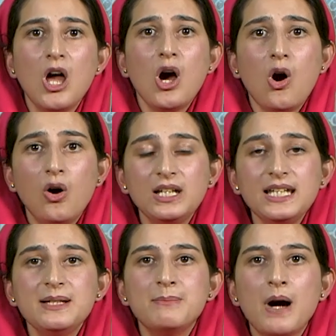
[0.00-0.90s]
only
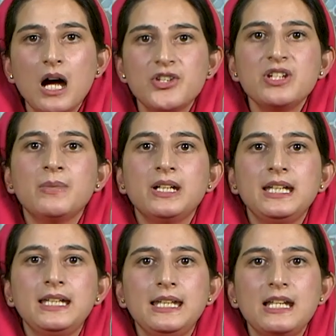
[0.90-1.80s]
the margin
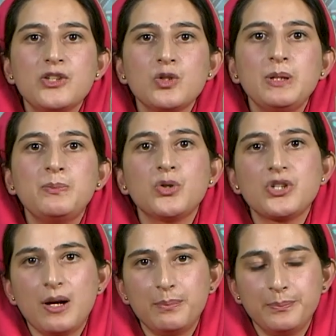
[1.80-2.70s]
money needs to be put up.